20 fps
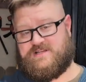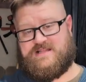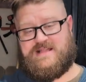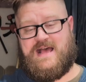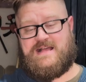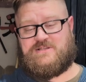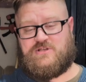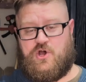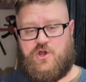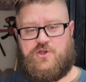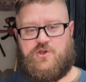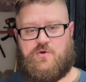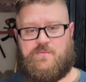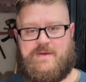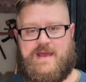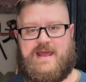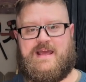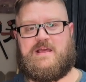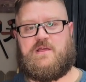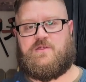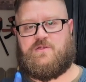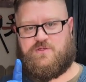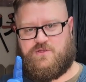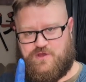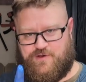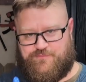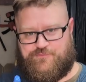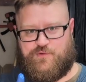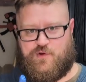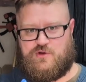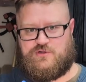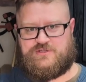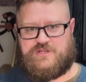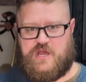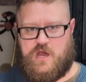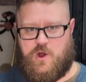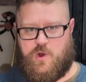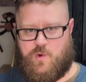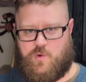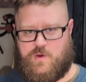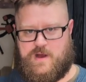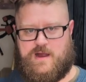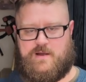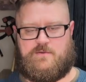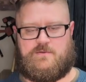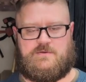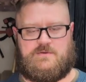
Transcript: And that's all you'll make the first go around.